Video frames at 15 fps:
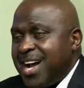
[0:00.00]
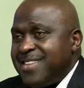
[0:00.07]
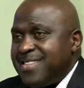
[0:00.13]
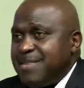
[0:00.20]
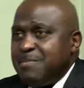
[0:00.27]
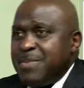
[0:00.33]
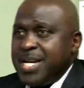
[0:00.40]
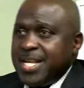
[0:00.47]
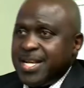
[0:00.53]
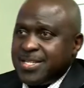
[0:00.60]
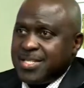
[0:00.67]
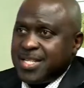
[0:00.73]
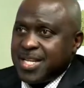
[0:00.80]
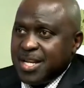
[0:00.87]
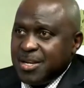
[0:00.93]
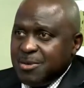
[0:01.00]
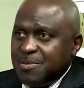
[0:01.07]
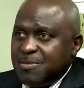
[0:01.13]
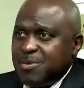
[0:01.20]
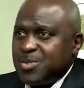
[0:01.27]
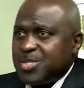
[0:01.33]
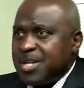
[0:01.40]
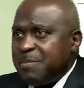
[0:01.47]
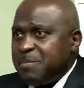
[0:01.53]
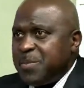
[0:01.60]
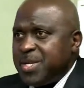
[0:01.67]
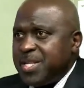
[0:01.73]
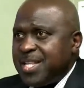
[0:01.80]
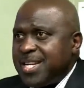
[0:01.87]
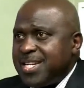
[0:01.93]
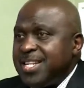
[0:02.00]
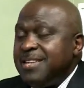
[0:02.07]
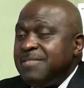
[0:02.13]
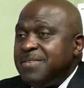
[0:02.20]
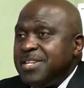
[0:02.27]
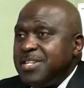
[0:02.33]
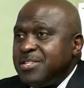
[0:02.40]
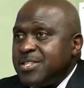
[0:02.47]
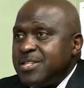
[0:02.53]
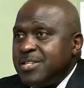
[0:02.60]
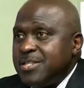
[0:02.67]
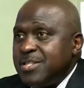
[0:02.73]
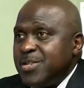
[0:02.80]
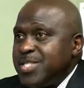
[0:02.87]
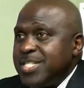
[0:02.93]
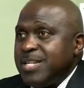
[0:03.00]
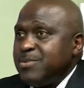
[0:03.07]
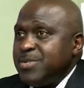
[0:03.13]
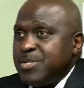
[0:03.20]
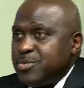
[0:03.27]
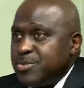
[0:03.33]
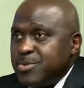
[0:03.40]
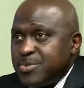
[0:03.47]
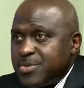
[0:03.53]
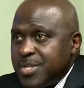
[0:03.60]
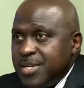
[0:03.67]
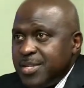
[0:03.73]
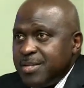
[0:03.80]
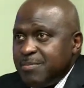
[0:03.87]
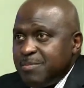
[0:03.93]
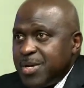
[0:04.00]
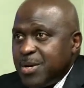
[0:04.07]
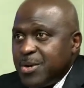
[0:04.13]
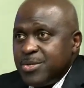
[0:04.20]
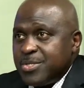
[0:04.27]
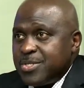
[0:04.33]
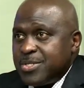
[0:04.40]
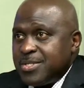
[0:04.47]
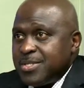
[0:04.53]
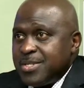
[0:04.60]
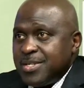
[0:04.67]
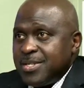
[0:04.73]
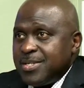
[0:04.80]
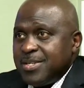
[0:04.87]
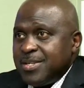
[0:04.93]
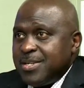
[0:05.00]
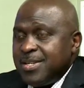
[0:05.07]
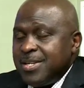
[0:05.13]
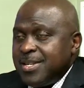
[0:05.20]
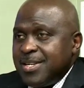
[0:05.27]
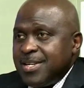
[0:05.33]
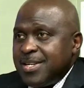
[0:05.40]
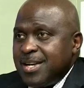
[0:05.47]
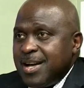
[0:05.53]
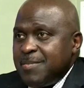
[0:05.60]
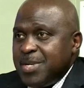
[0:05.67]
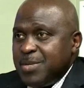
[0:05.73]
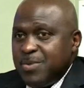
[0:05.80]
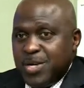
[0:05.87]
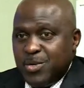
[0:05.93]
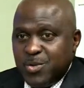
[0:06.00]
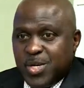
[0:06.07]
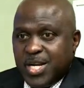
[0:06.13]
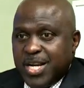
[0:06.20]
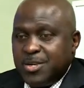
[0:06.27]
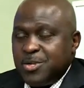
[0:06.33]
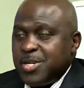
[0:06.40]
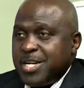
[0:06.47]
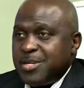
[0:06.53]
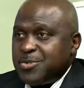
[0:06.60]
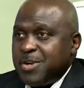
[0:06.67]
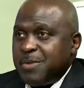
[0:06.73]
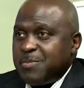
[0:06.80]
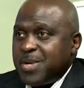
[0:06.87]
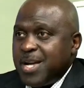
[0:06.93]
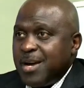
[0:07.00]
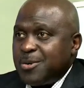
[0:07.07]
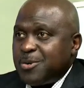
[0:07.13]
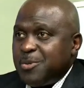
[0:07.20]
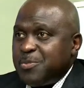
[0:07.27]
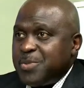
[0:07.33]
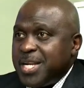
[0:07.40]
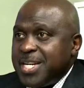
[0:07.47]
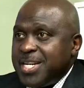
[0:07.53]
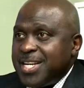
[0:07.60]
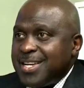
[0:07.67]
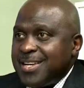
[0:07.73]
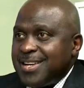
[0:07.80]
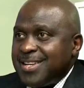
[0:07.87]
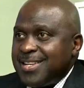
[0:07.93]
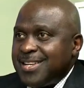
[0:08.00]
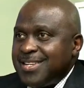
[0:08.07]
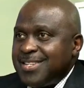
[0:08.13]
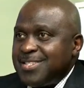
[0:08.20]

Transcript: Either money has taken off or something that they even don't tell the truth. Because, I mean, we are looking at Donald Trump now complaining.